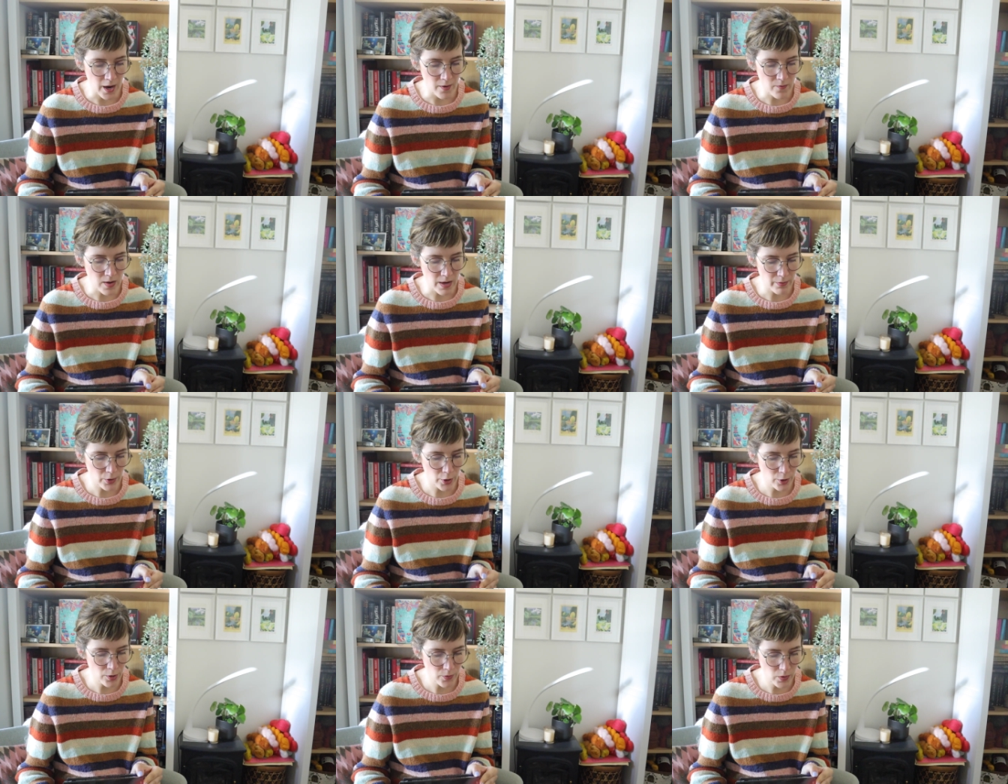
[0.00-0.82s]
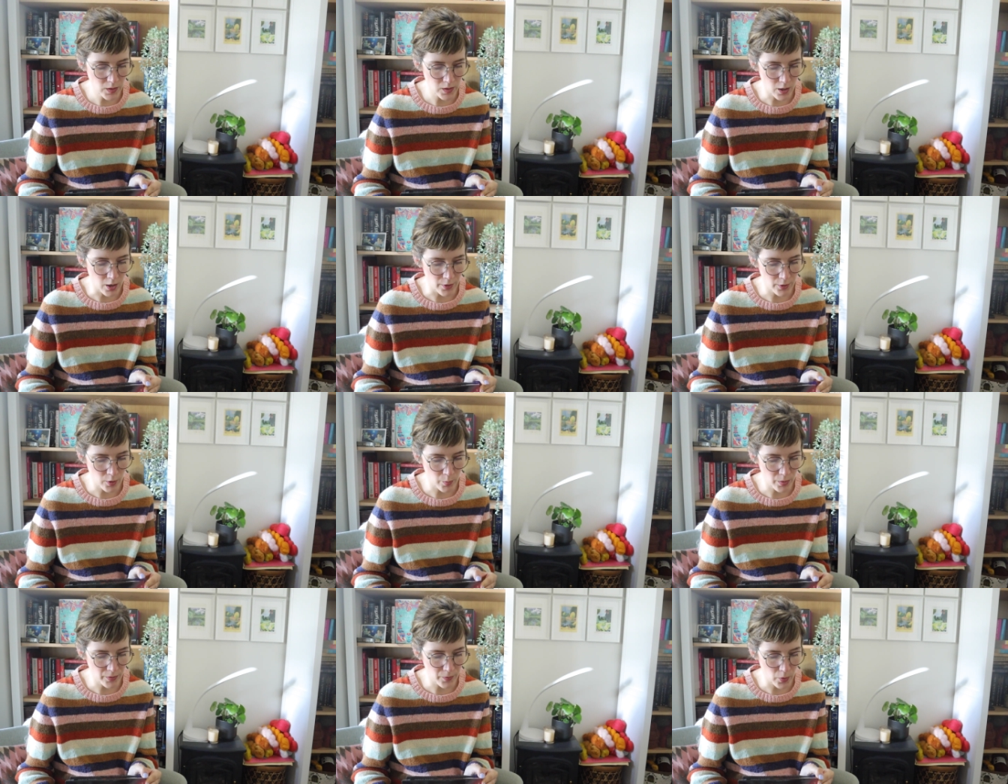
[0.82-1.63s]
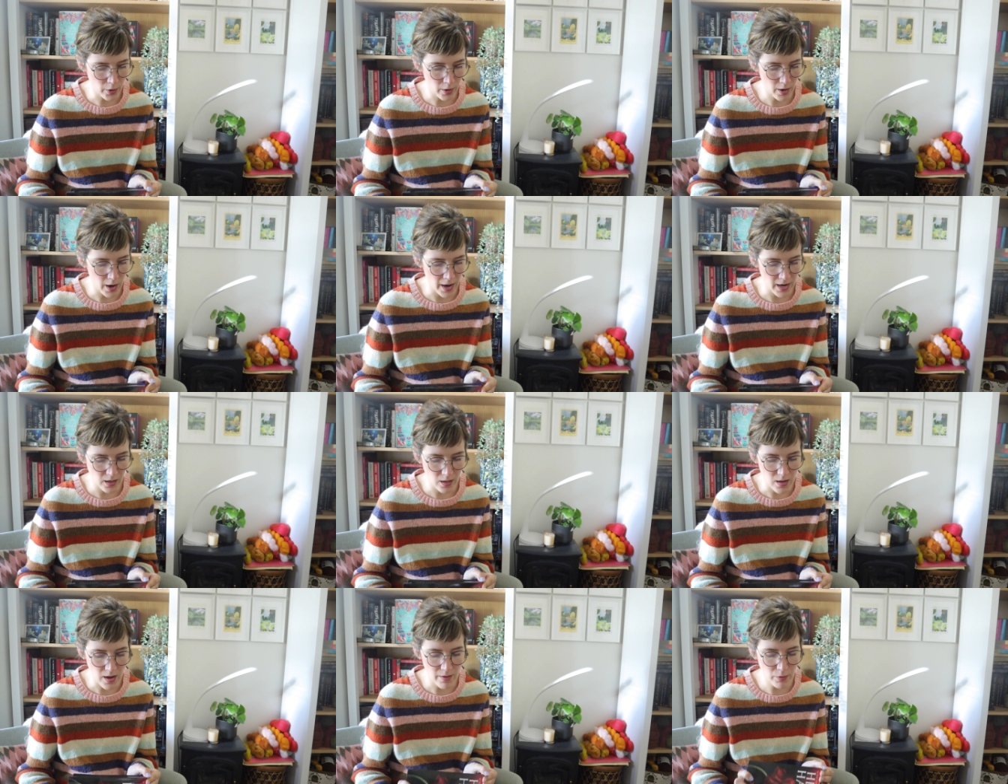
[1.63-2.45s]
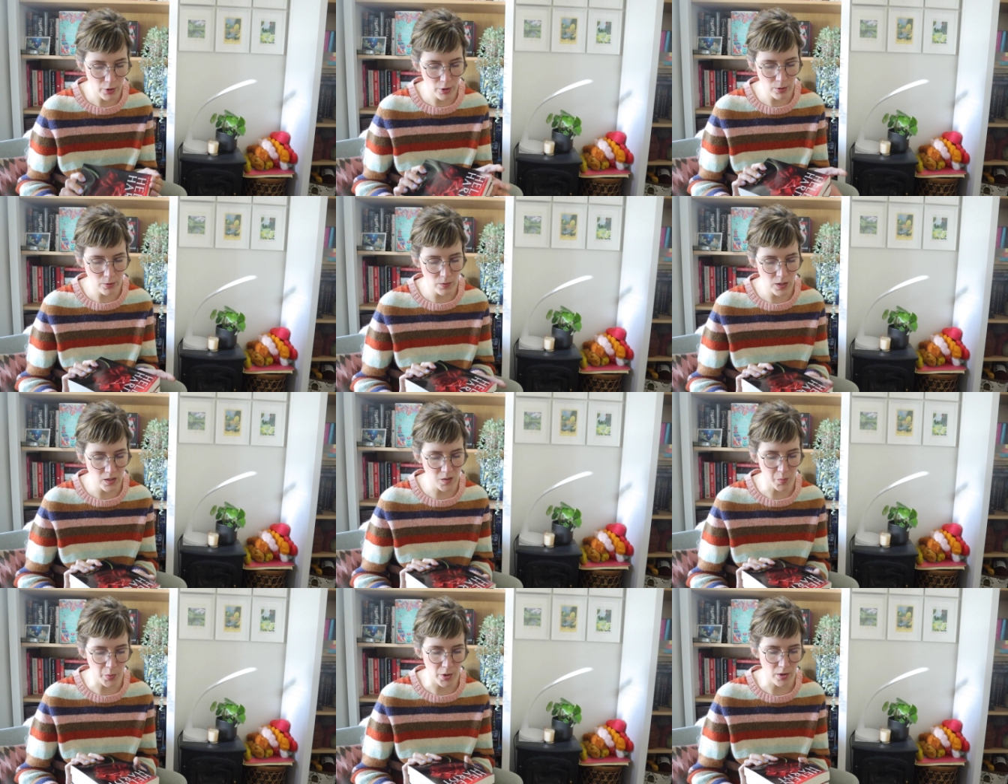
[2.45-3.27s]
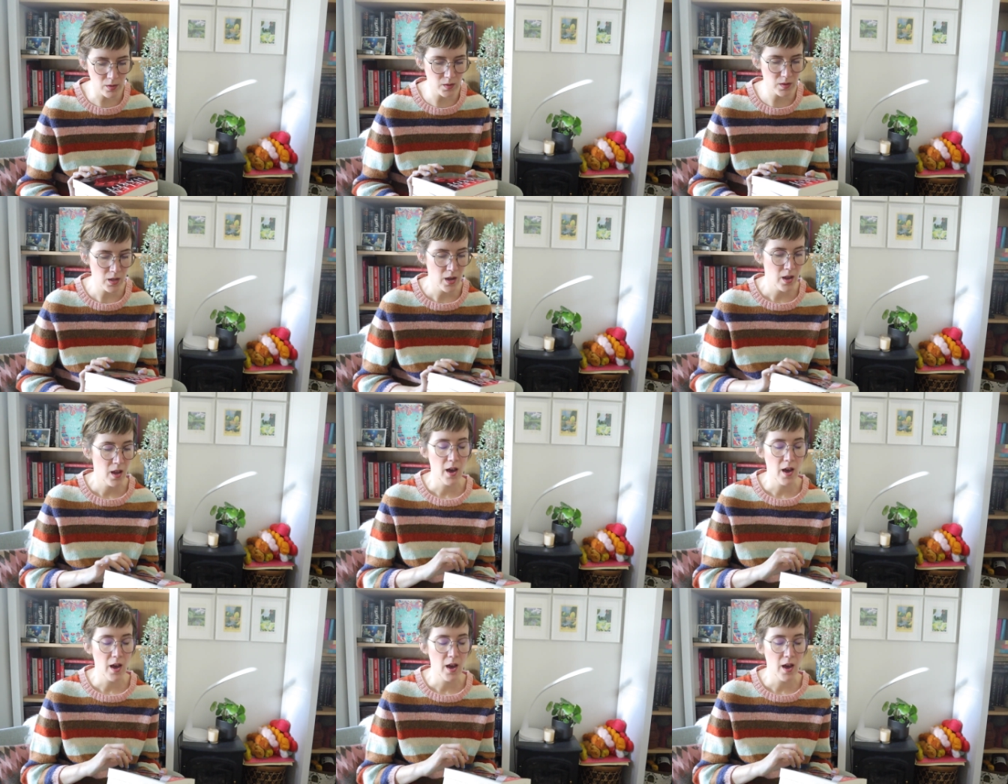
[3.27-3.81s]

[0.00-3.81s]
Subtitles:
I've never heard of this author before. I had never heard of these books.